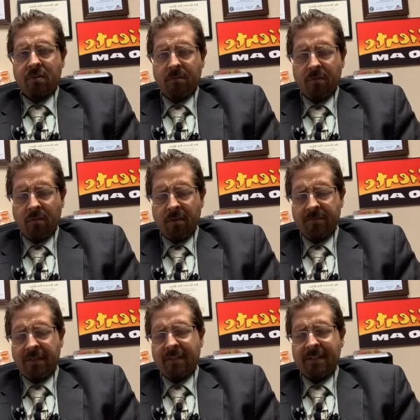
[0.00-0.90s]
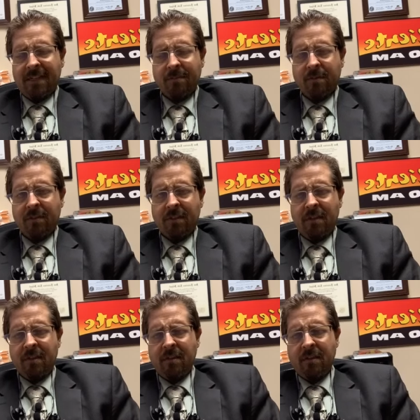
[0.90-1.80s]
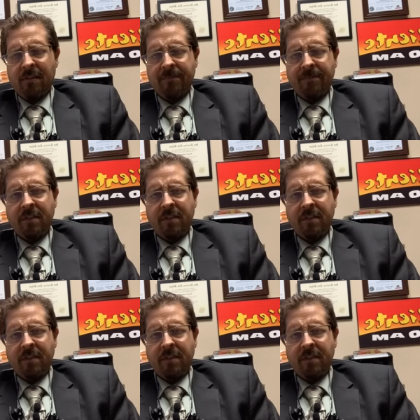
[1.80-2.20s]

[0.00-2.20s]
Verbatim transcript: support that desperately um,